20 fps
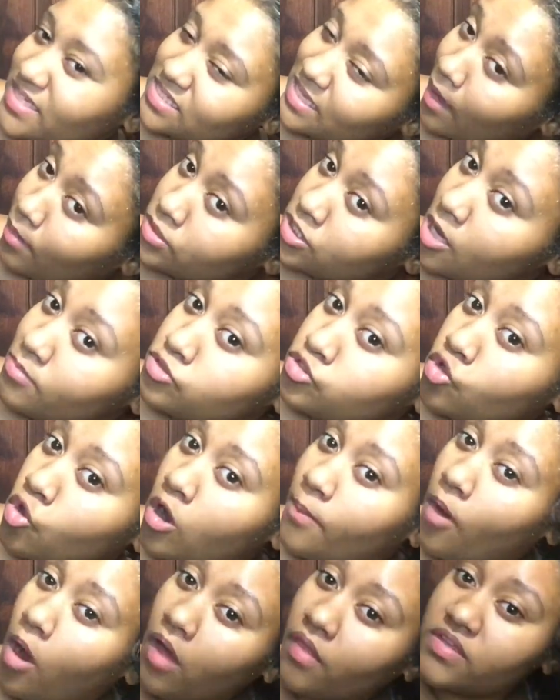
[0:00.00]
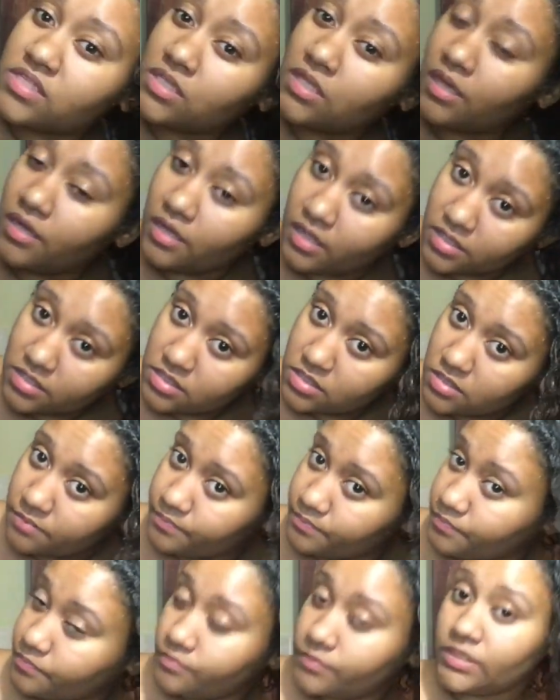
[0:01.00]
my scalp to absorb all this goodness.
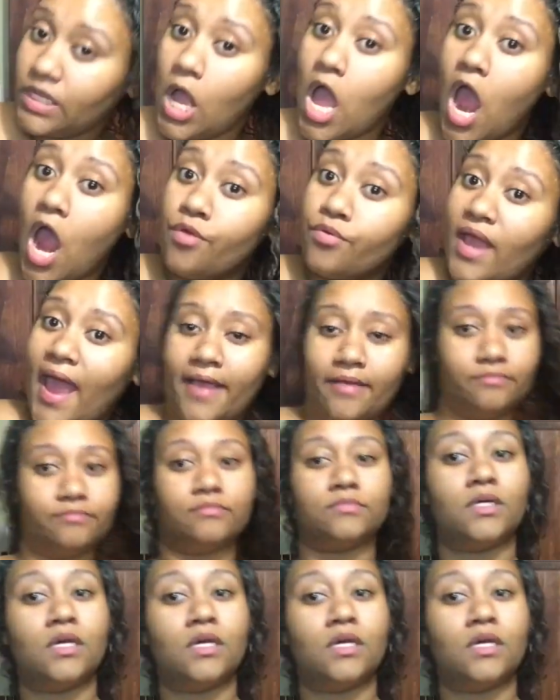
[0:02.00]
Okay,